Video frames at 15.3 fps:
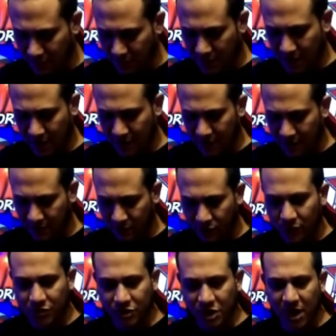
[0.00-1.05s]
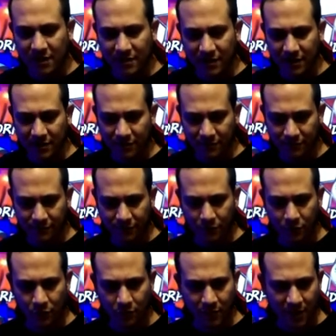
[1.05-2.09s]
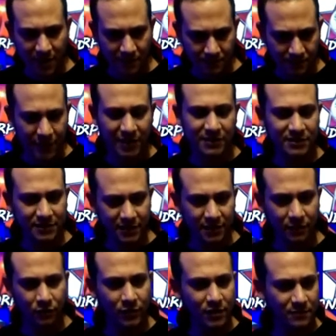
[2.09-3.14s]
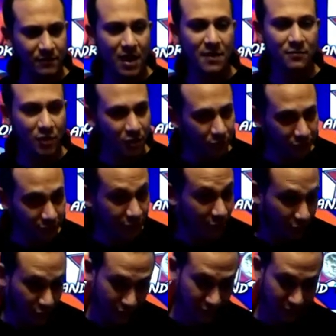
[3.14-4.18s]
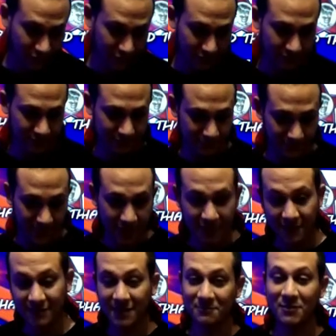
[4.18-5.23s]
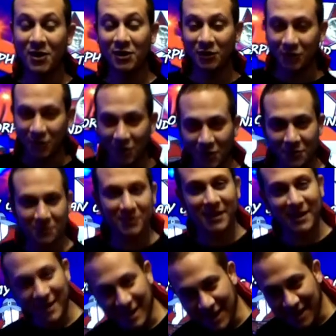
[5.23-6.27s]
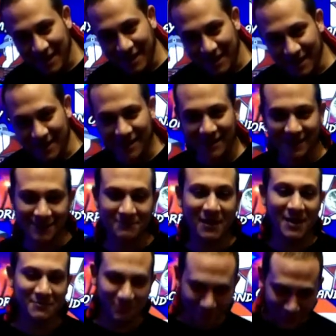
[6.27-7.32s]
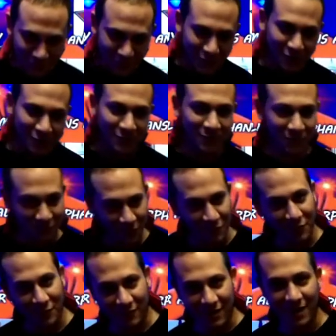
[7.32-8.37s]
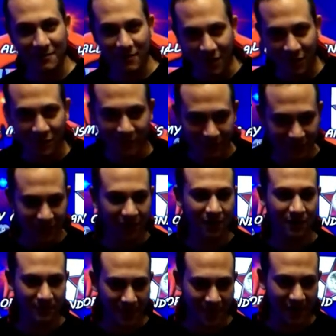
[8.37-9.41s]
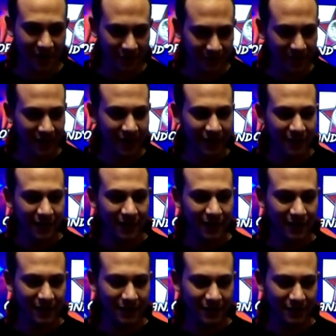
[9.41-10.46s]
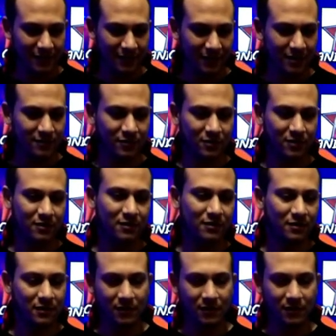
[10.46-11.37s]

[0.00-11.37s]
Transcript: rejected for a peace deal with my bro Thor, because I'm low key and it's my bro Thor I'm always on about either